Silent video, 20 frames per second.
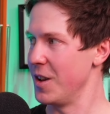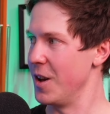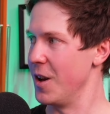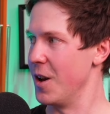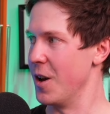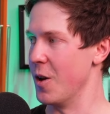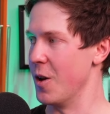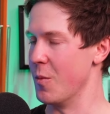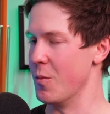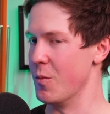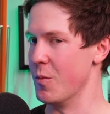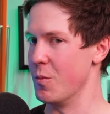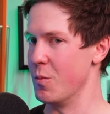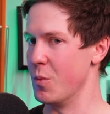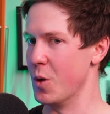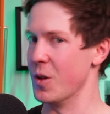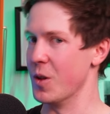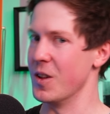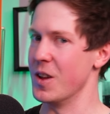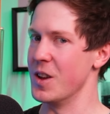
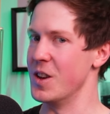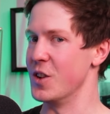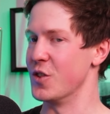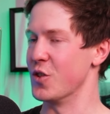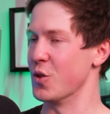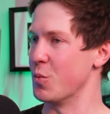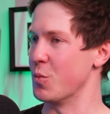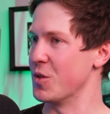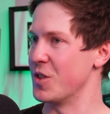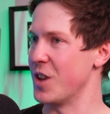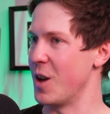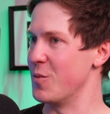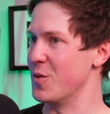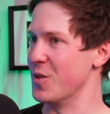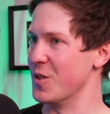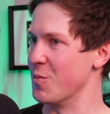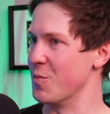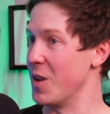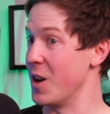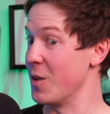but initial
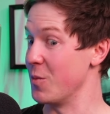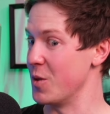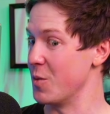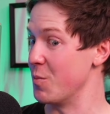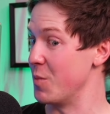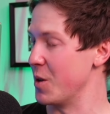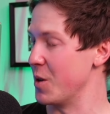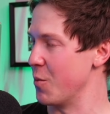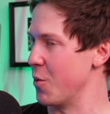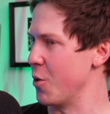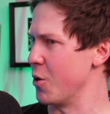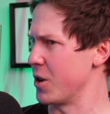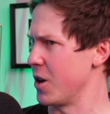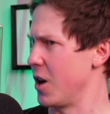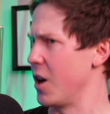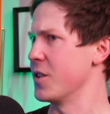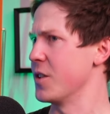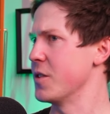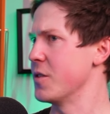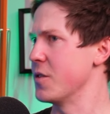perceptions might be a bit more
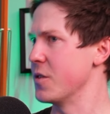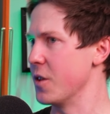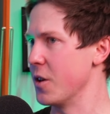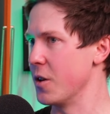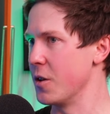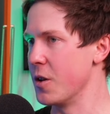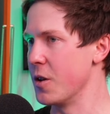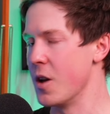guarded. So